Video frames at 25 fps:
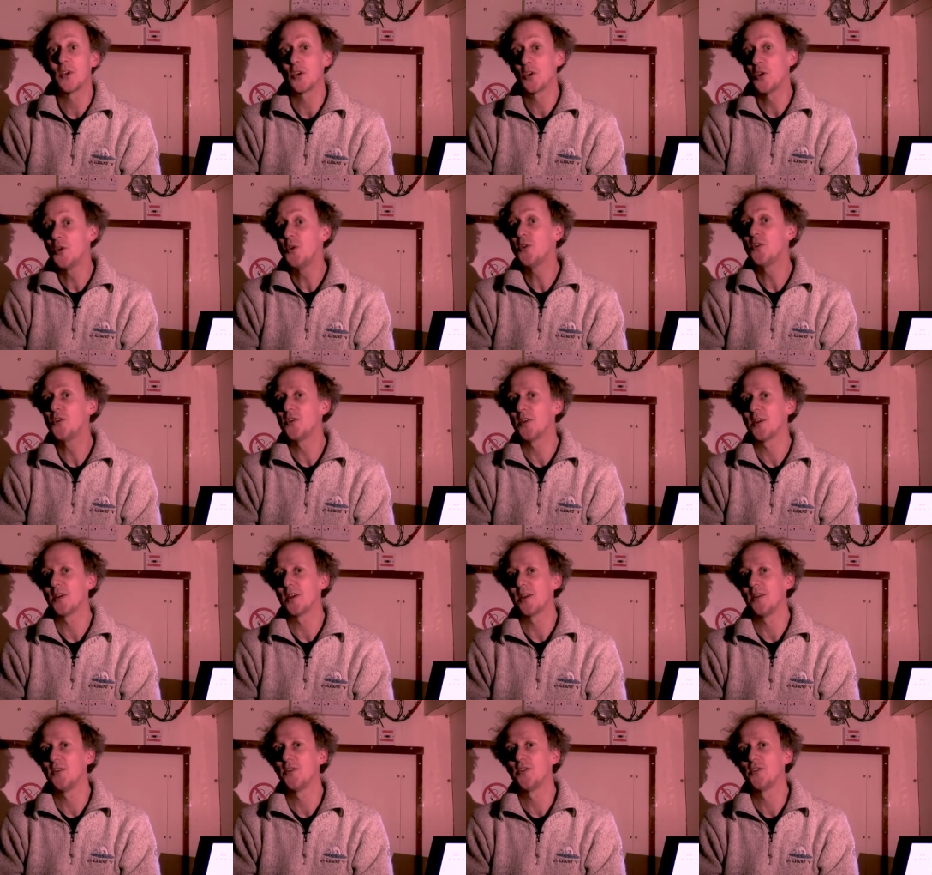
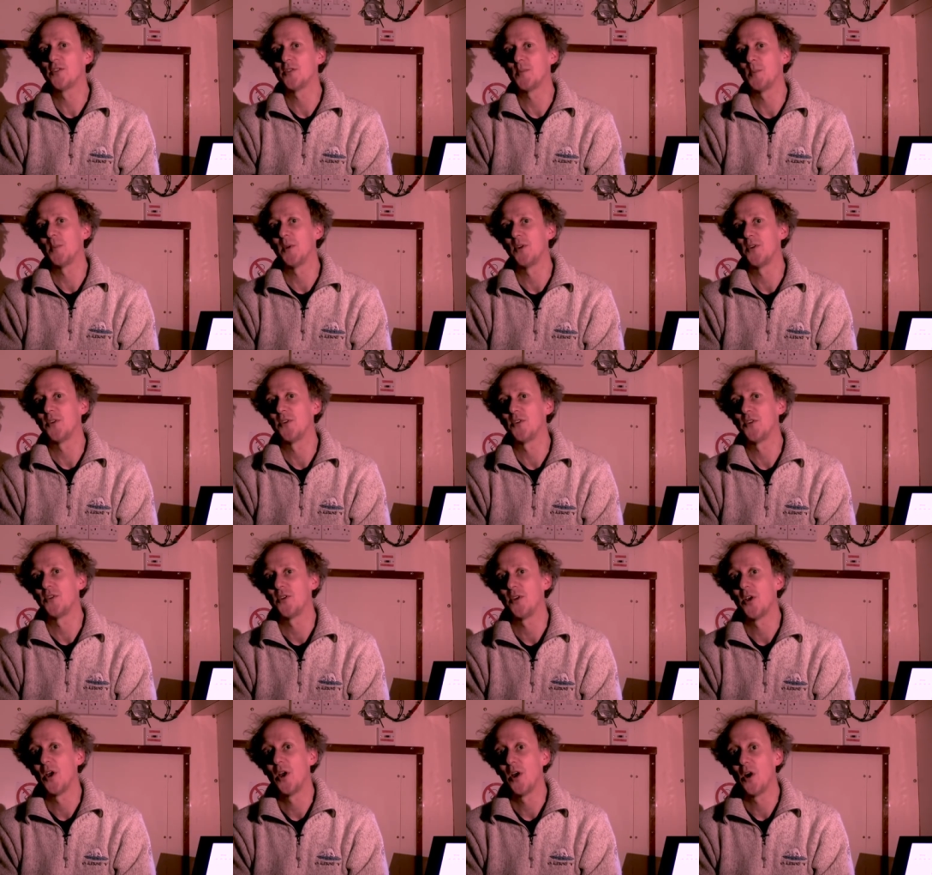acoustic
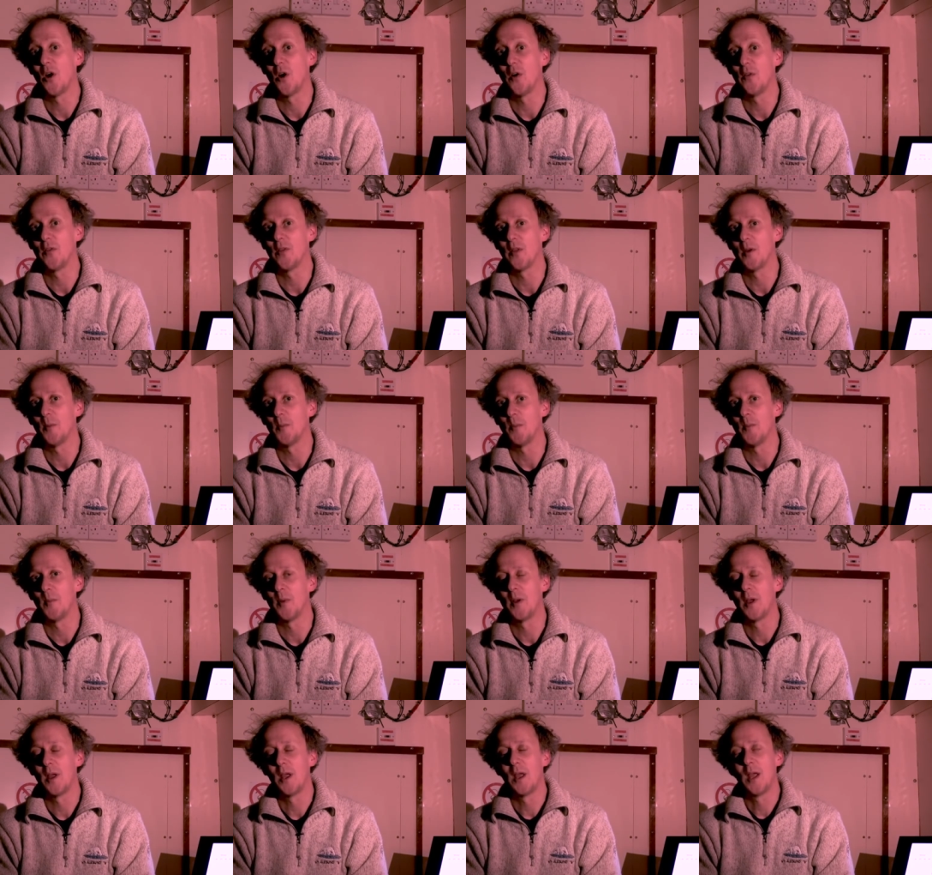instruments on them.